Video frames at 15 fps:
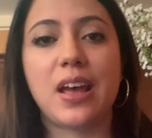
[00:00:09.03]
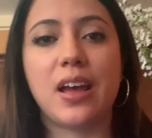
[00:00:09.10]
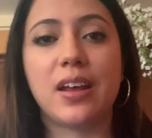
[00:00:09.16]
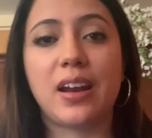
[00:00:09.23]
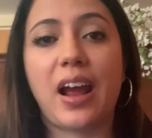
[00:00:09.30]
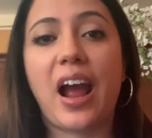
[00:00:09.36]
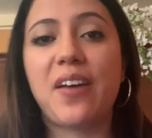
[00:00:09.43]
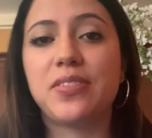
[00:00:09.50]

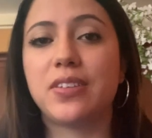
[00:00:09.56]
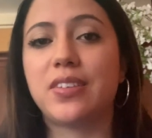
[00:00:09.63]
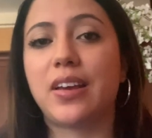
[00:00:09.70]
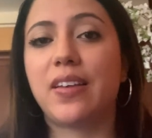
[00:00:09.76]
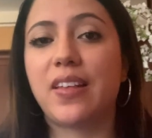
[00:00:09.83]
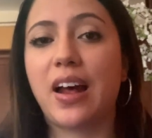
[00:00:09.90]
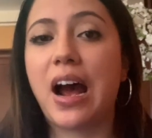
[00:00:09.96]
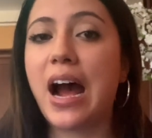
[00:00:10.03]
and I have to say
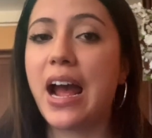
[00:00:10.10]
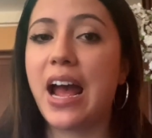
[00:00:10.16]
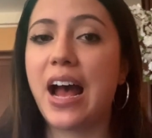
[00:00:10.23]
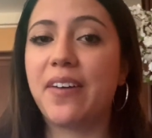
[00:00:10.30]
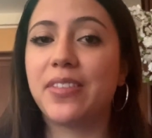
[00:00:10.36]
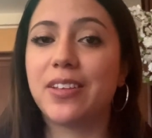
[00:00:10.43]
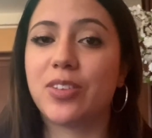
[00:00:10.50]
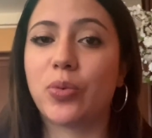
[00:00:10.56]
that I
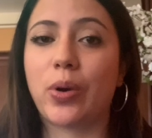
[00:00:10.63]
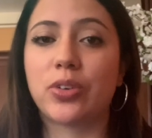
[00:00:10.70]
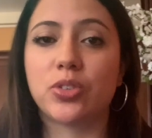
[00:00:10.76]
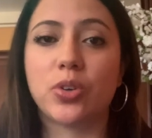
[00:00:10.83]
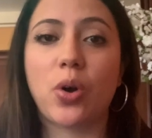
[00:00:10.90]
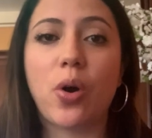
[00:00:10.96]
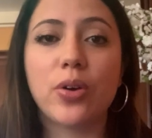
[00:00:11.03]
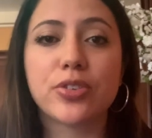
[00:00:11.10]
have this
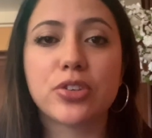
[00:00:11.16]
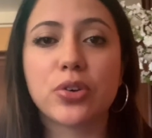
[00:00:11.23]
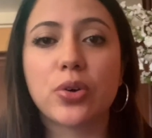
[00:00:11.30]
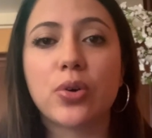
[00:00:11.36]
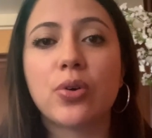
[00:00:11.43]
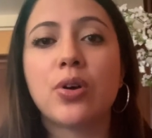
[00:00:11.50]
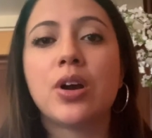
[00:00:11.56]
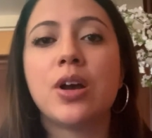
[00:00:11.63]
question
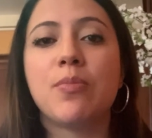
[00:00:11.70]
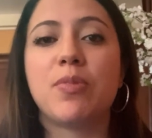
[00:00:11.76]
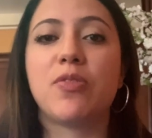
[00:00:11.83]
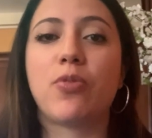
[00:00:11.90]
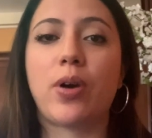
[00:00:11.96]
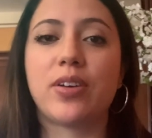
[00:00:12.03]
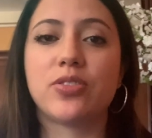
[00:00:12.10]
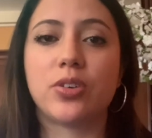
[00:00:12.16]
also
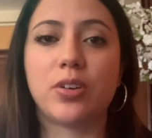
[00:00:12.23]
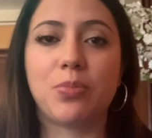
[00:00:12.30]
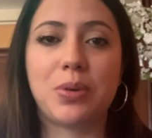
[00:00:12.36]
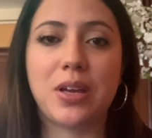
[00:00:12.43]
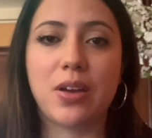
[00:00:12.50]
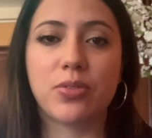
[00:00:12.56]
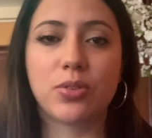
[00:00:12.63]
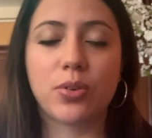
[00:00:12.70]
before I started
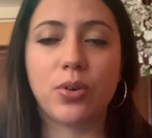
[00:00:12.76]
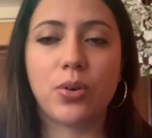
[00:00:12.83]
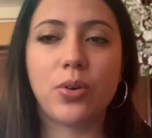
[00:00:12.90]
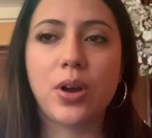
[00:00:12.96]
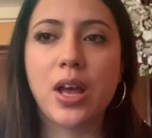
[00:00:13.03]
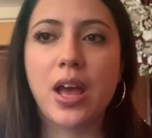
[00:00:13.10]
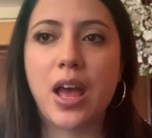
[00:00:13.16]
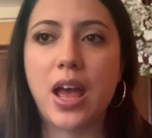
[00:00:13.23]
PA
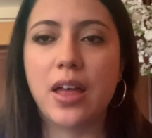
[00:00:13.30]
school.